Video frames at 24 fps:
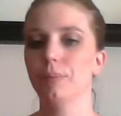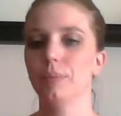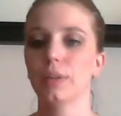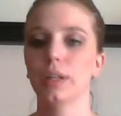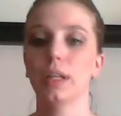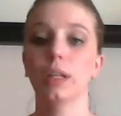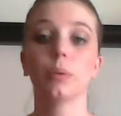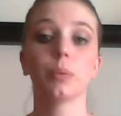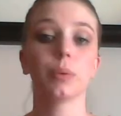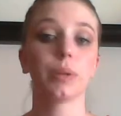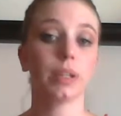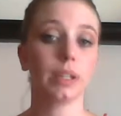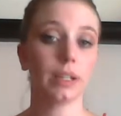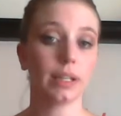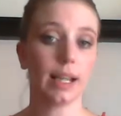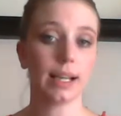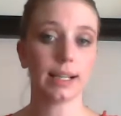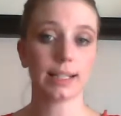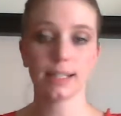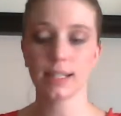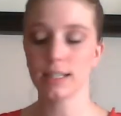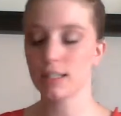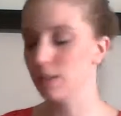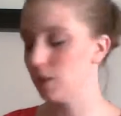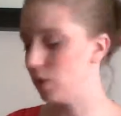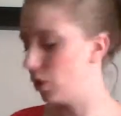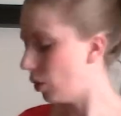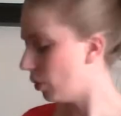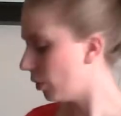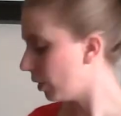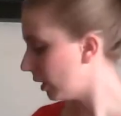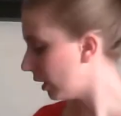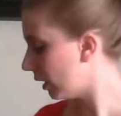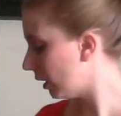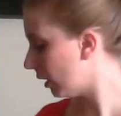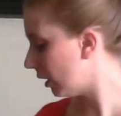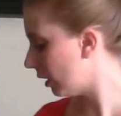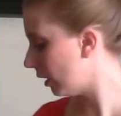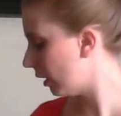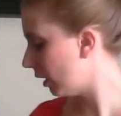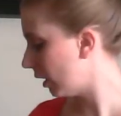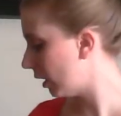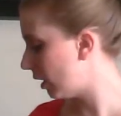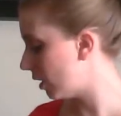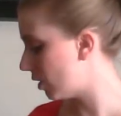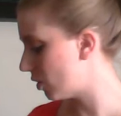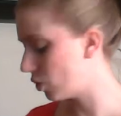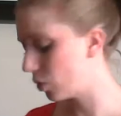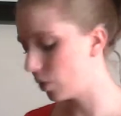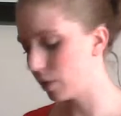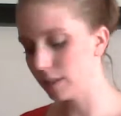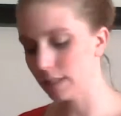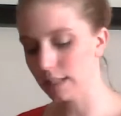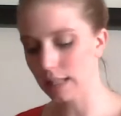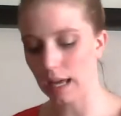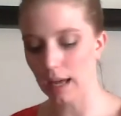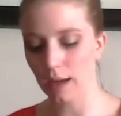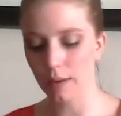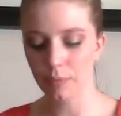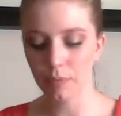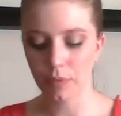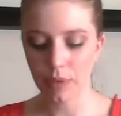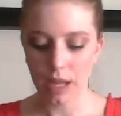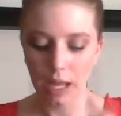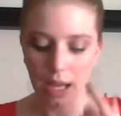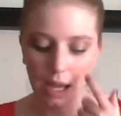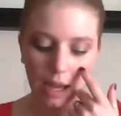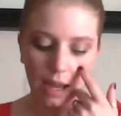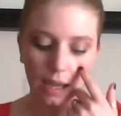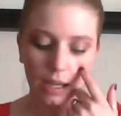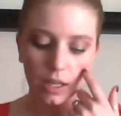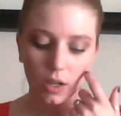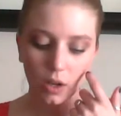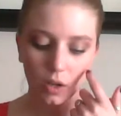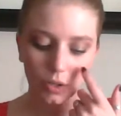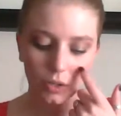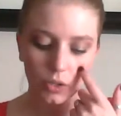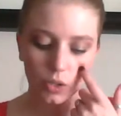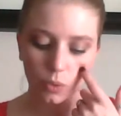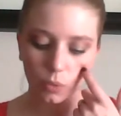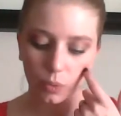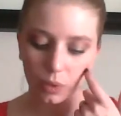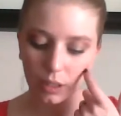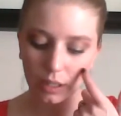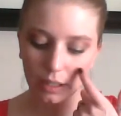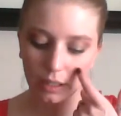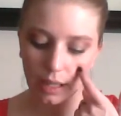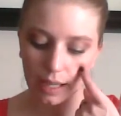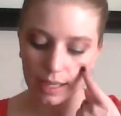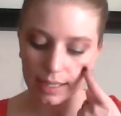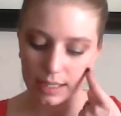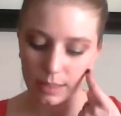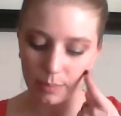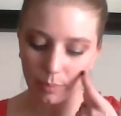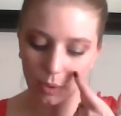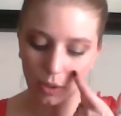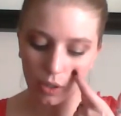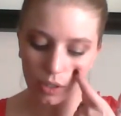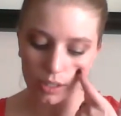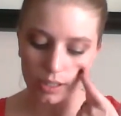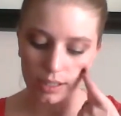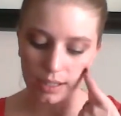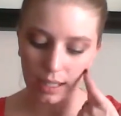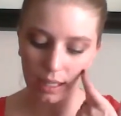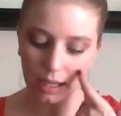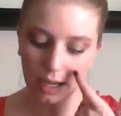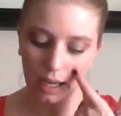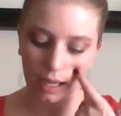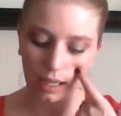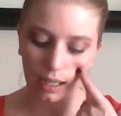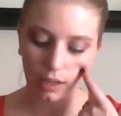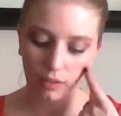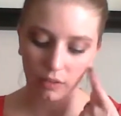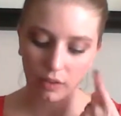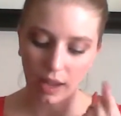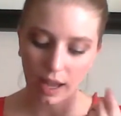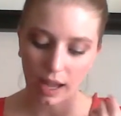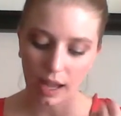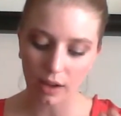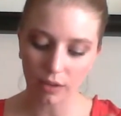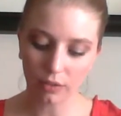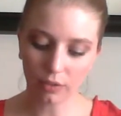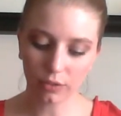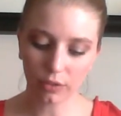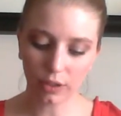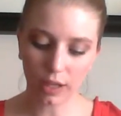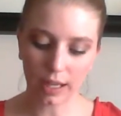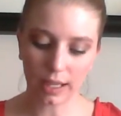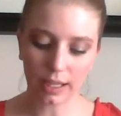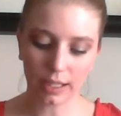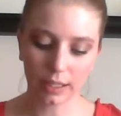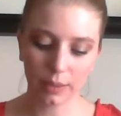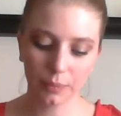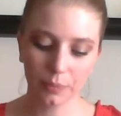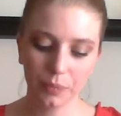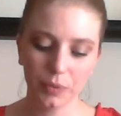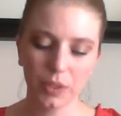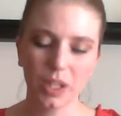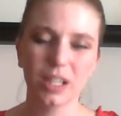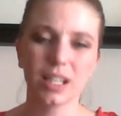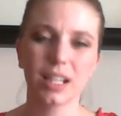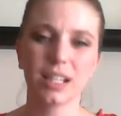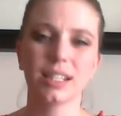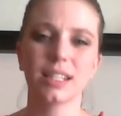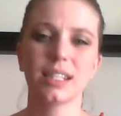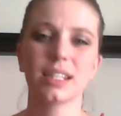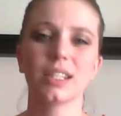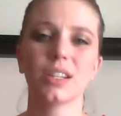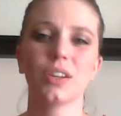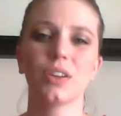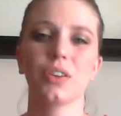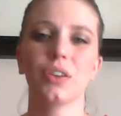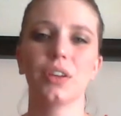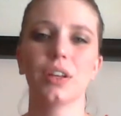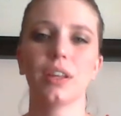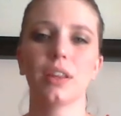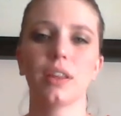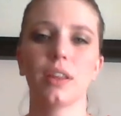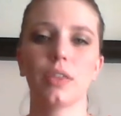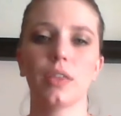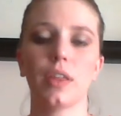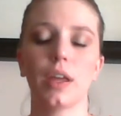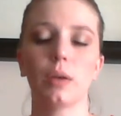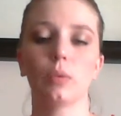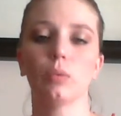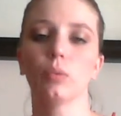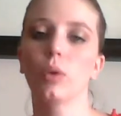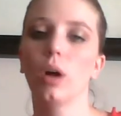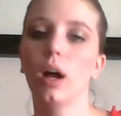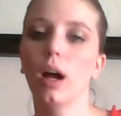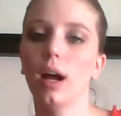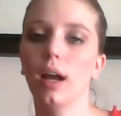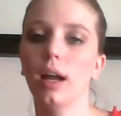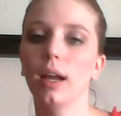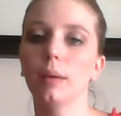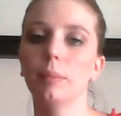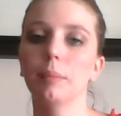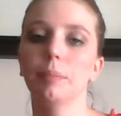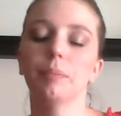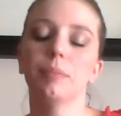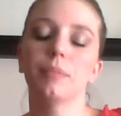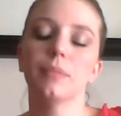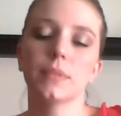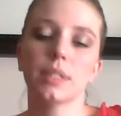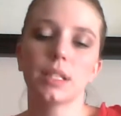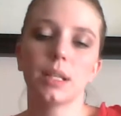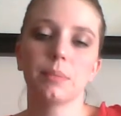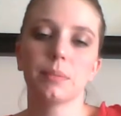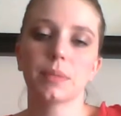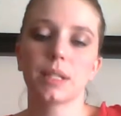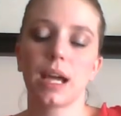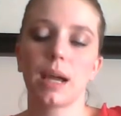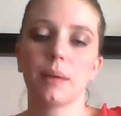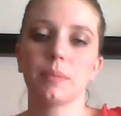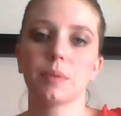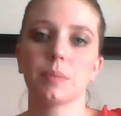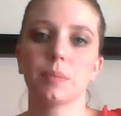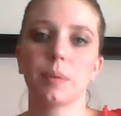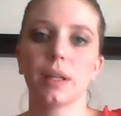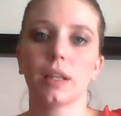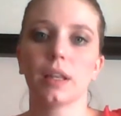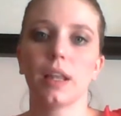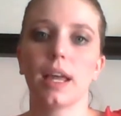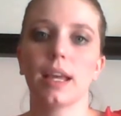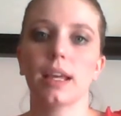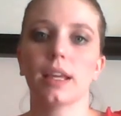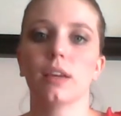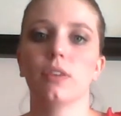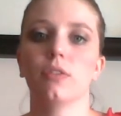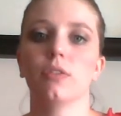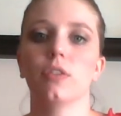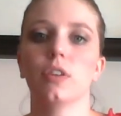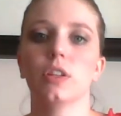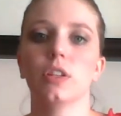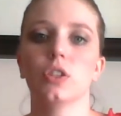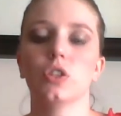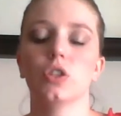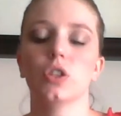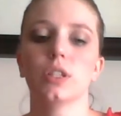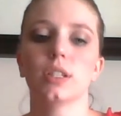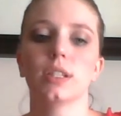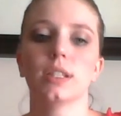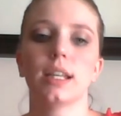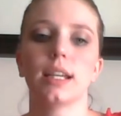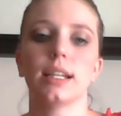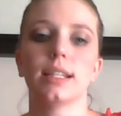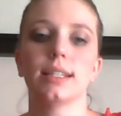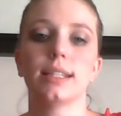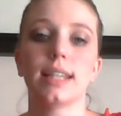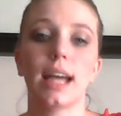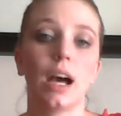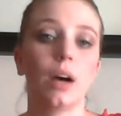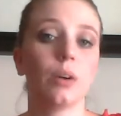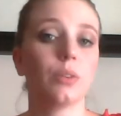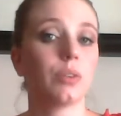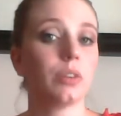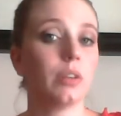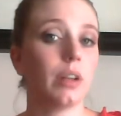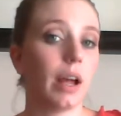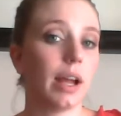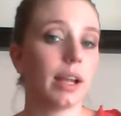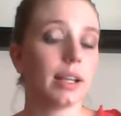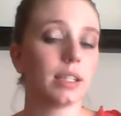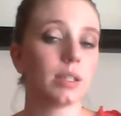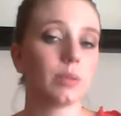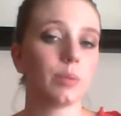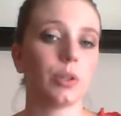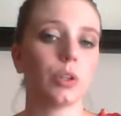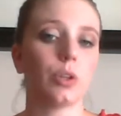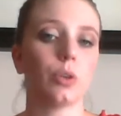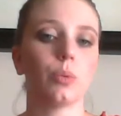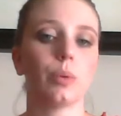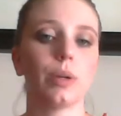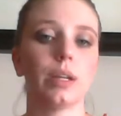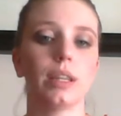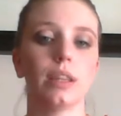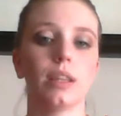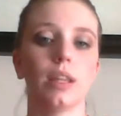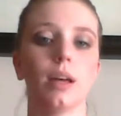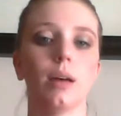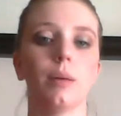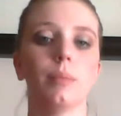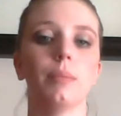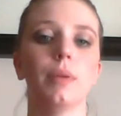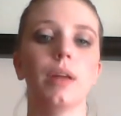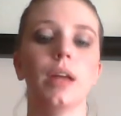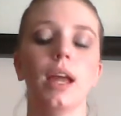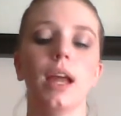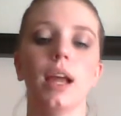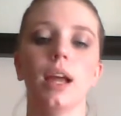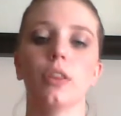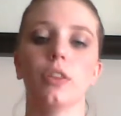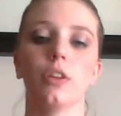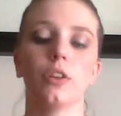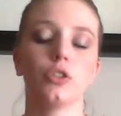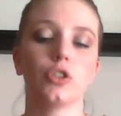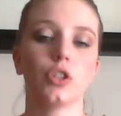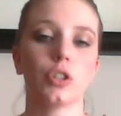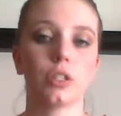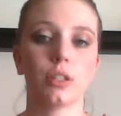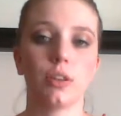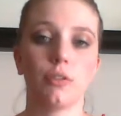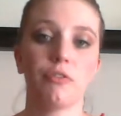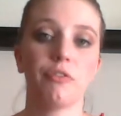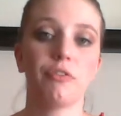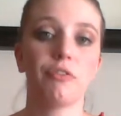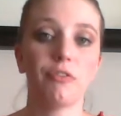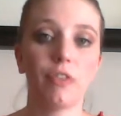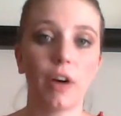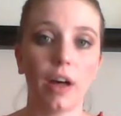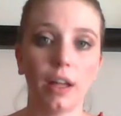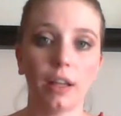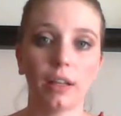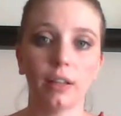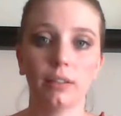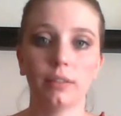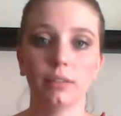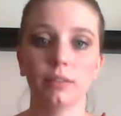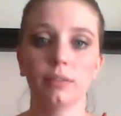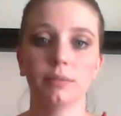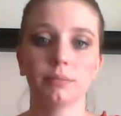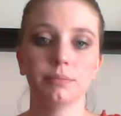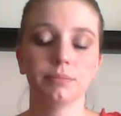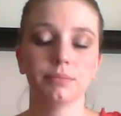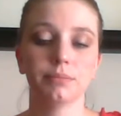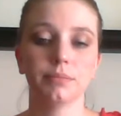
he really likes this too. He enjoys that. He also really likes books that kind of have, like, not necessarily that they rhyme sometimes, but like if it's just they sound nice when you read them, they're just a fun